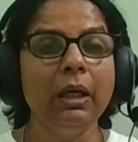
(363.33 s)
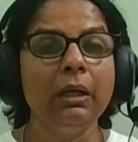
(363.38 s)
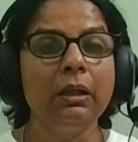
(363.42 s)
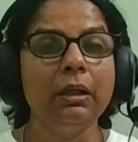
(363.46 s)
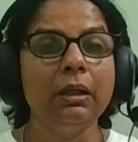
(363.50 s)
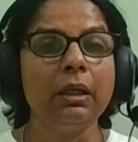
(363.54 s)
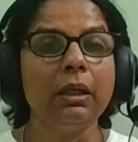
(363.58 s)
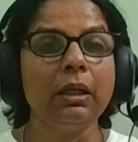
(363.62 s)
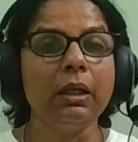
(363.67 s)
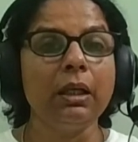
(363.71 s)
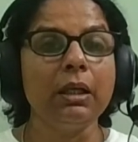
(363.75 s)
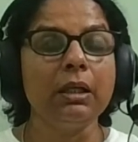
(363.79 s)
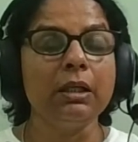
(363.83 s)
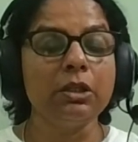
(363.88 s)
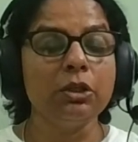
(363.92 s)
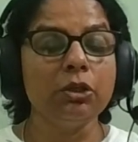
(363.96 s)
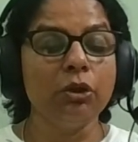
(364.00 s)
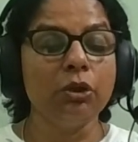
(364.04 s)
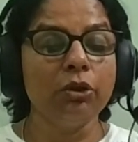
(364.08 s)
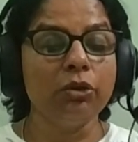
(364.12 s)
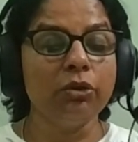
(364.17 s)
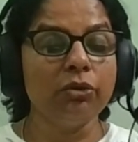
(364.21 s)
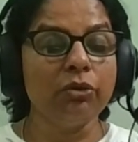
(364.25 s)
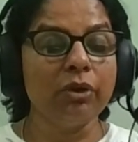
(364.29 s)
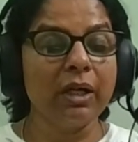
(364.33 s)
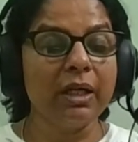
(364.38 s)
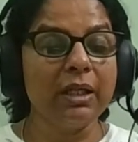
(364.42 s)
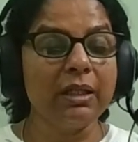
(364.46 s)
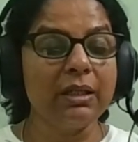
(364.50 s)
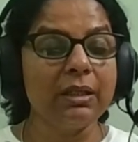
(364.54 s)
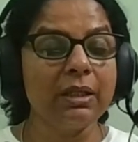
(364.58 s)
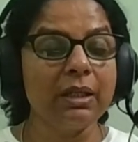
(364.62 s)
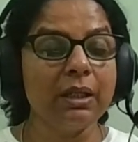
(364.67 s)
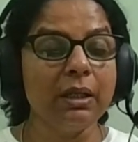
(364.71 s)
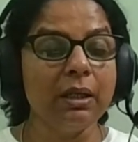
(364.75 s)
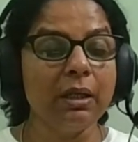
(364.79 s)
that is not
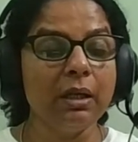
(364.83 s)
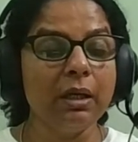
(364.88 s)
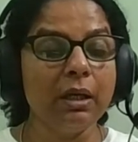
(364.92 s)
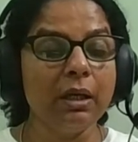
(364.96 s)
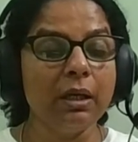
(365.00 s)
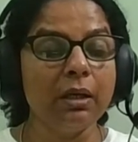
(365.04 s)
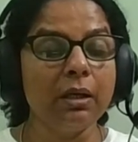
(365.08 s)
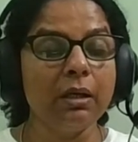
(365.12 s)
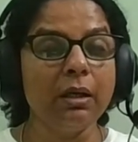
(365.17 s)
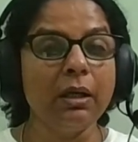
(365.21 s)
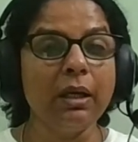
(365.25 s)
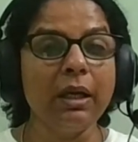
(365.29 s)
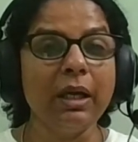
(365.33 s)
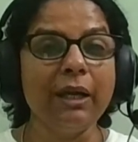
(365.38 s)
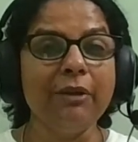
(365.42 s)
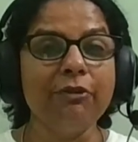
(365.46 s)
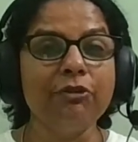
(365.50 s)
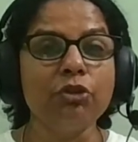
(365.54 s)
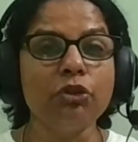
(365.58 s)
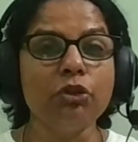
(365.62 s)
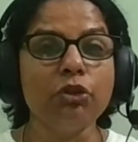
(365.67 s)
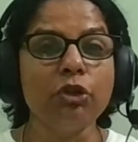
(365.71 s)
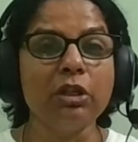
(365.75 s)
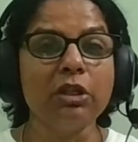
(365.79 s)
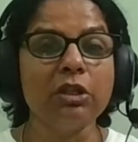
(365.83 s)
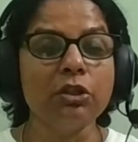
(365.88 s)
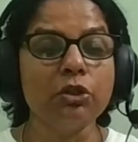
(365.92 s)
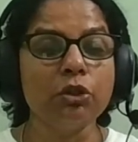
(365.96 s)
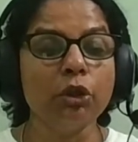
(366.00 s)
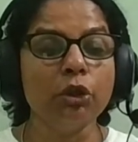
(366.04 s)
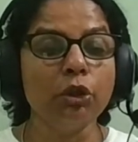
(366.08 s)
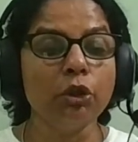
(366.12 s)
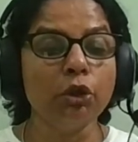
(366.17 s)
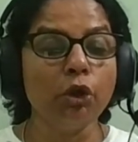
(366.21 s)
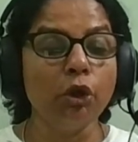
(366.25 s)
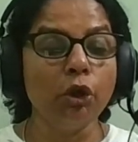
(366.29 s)
right in our lives or that is
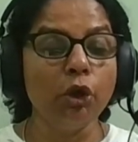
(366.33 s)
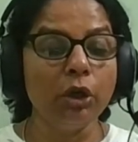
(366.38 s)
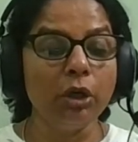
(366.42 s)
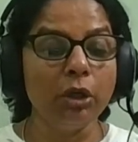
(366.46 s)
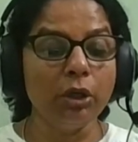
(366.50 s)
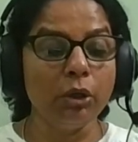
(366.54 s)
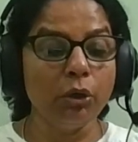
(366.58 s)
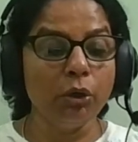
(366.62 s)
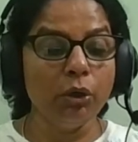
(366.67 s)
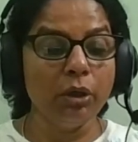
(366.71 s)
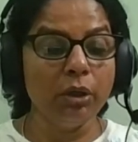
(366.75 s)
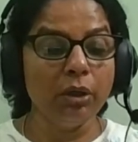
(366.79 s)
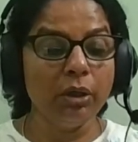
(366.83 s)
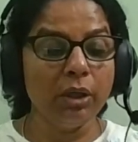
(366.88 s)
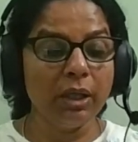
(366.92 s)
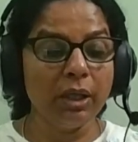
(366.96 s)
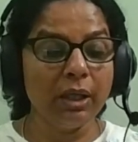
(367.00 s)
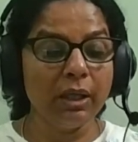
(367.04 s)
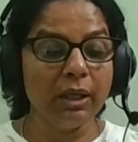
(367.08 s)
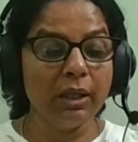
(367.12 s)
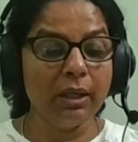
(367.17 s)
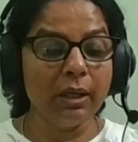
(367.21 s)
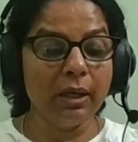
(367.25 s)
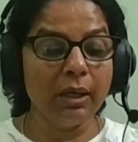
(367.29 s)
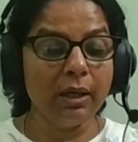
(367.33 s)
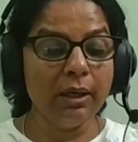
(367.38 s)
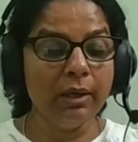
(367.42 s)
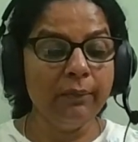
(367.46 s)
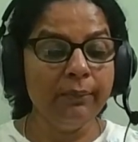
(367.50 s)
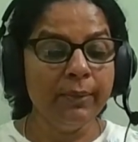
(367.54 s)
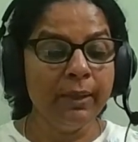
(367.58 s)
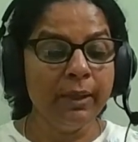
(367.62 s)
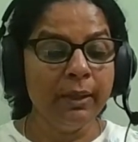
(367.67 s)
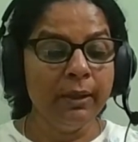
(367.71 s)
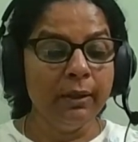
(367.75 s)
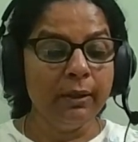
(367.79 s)
not god honoring in our
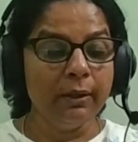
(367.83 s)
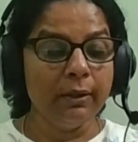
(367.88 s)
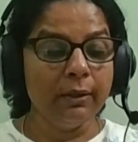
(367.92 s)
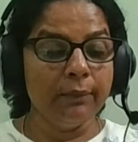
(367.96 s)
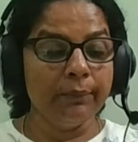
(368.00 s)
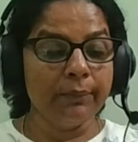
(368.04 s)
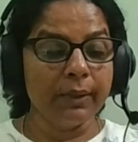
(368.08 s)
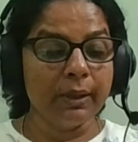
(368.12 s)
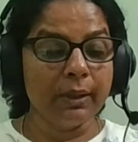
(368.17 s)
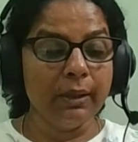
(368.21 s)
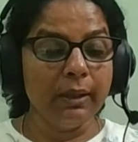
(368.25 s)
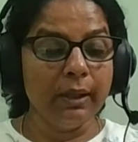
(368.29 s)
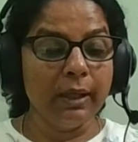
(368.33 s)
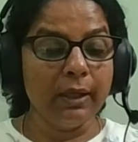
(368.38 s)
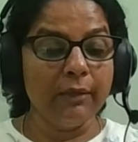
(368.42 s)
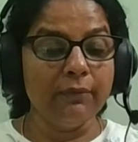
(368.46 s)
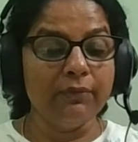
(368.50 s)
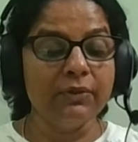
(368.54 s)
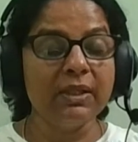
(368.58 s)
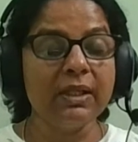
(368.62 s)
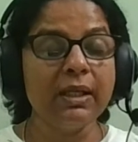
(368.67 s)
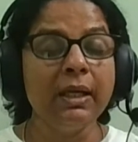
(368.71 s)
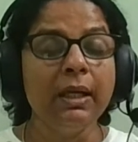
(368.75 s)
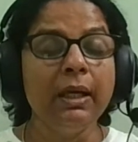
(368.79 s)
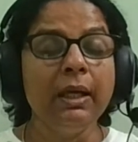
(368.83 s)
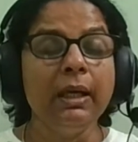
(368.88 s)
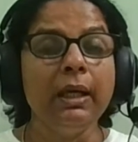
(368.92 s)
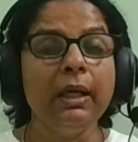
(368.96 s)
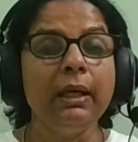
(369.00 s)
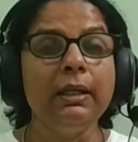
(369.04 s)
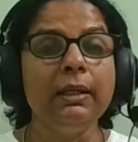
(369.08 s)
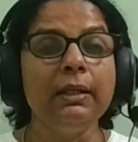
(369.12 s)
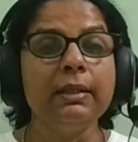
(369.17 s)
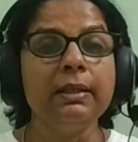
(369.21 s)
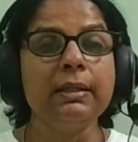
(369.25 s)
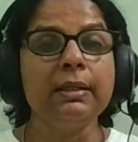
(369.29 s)
um, lives
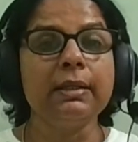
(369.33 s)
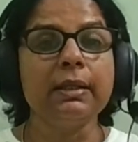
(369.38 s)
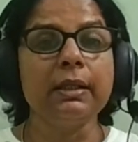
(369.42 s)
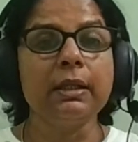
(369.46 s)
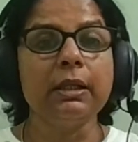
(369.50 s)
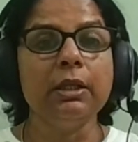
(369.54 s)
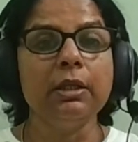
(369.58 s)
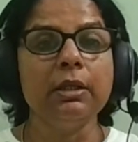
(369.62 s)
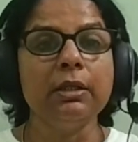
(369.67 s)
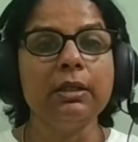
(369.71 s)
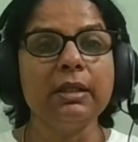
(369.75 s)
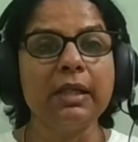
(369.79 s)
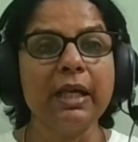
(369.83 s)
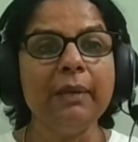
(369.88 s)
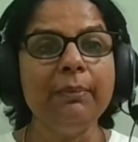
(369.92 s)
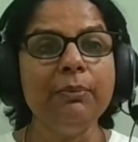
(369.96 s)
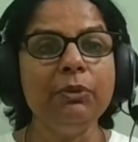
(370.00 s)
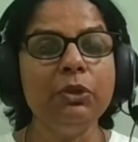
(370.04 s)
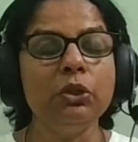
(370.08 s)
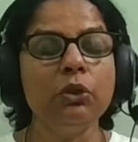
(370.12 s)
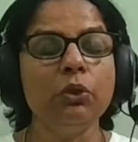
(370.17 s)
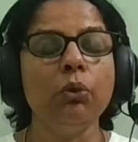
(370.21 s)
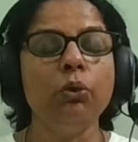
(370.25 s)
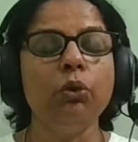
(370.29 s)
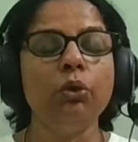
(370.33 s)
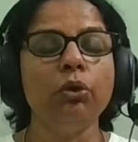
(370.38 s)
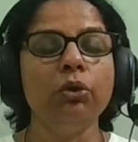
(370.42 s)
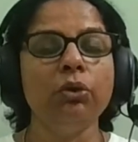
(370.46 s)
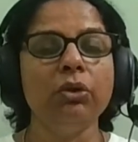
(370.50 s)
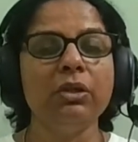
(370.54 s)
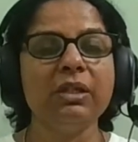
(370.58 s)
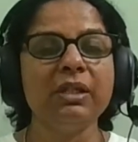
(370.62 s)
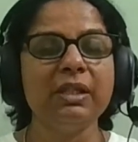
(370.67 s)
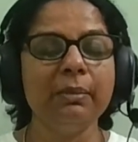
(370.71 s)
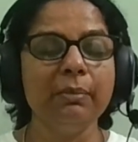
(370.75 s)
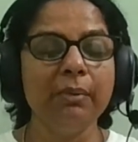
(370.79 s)
in a in a same tone and
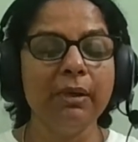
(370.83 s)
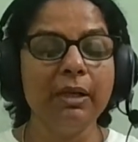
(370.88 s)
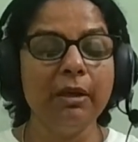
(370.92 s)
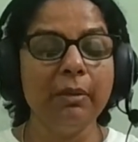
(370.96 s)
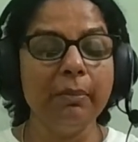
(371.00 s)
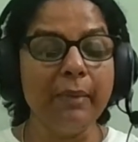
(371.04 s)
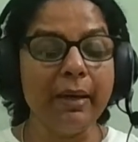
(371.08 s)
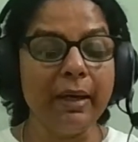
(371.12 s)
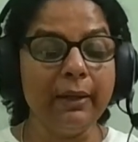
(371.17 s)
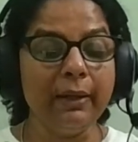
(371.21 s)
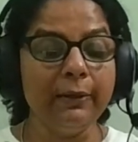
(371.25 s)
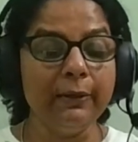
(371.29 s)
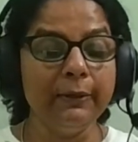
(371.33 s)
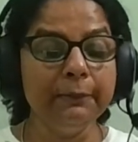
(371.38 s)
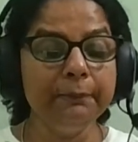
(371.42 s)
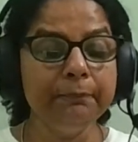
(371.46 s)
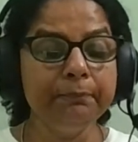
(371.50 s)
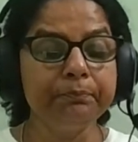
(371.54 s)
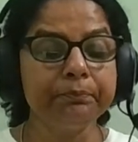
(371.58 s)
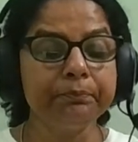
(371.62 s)
a similar manner